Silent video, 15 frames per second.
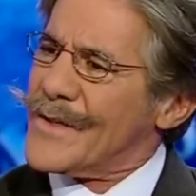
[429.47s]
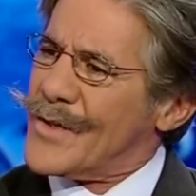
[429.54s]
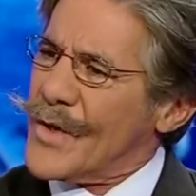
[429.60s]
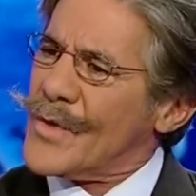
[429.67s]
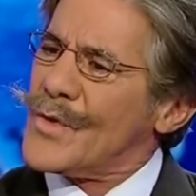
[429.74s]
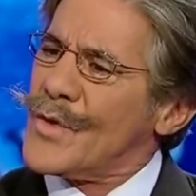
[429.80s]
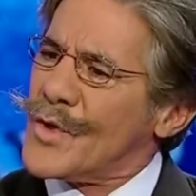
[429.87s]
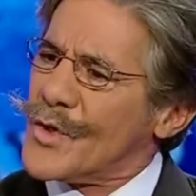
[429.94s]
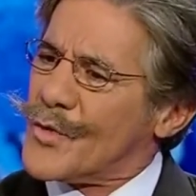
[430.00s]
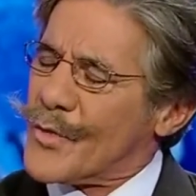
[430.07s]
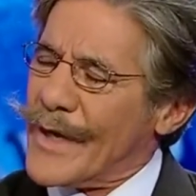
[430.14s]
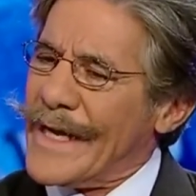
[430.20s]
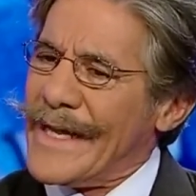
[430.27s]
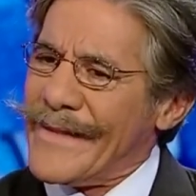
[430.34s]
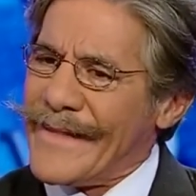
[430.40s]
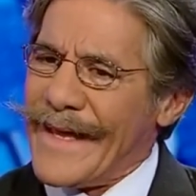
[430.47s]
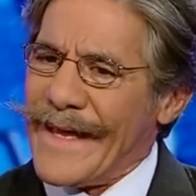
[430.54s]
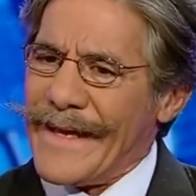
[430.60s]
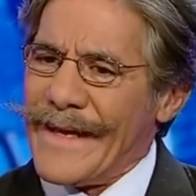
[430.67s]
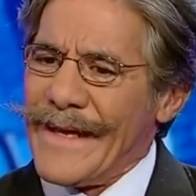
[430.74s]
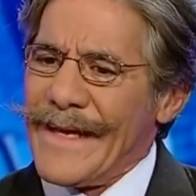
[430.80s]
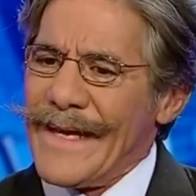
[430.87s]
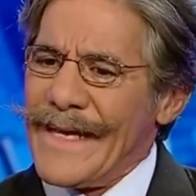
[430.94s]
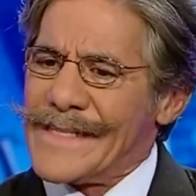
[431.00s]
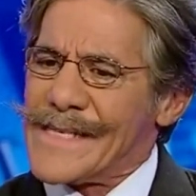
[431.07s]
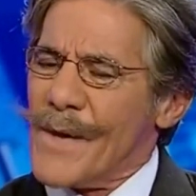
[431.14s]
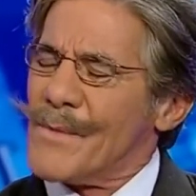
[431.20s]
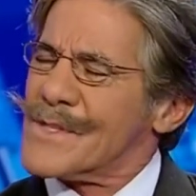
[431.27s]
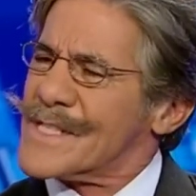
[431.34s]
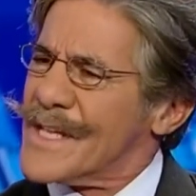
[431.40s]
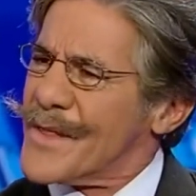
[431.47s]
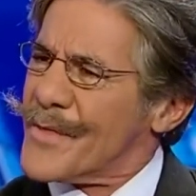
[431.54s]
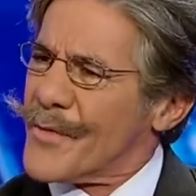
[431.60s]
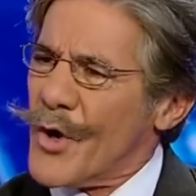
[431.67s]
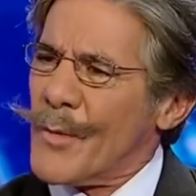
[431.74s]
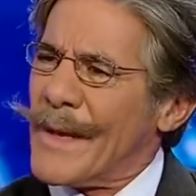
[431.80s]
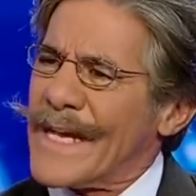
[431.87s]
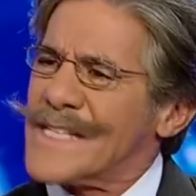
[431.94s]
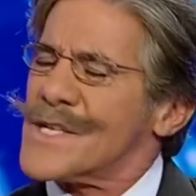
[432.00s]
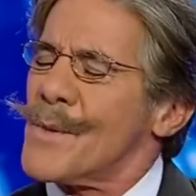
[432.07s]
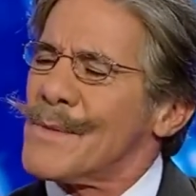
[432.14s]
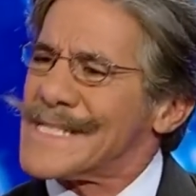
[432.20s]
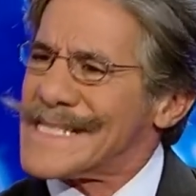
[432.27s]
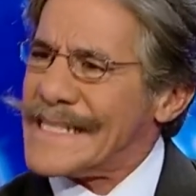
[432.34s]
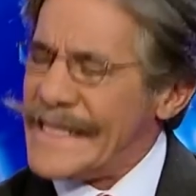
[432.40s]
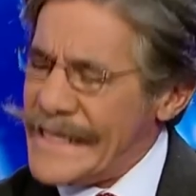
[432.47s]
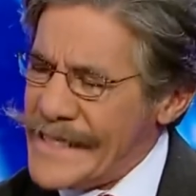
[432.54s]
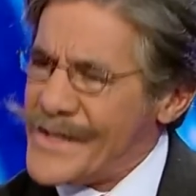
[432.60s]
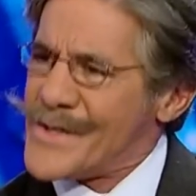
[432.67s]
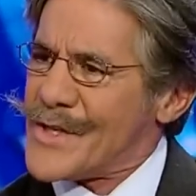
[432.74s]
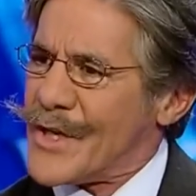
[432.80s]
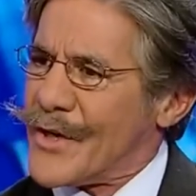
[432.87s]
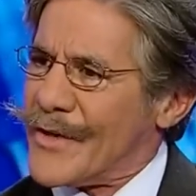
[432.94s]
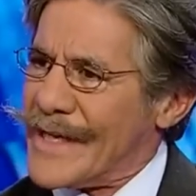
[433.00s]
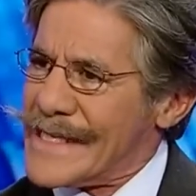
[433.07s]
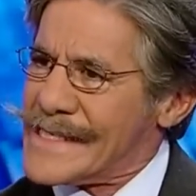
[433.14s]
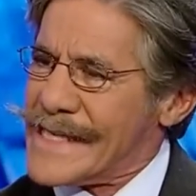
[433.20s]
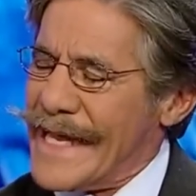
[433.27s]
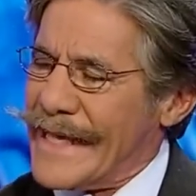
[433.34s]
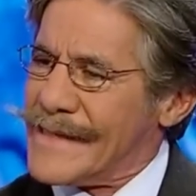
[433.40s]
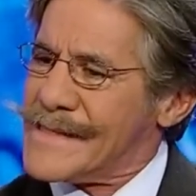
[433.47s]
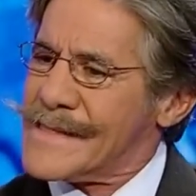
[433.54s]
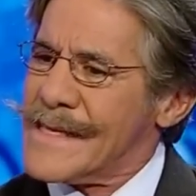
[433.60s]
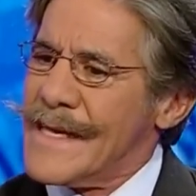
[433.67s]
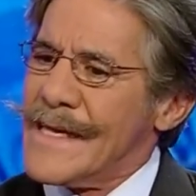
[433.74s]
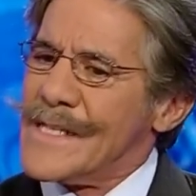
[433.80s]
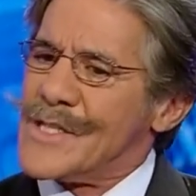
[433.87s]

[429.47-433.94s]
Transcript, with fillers: Don't you agree that it's almost a throwback? It's almost easier in a sense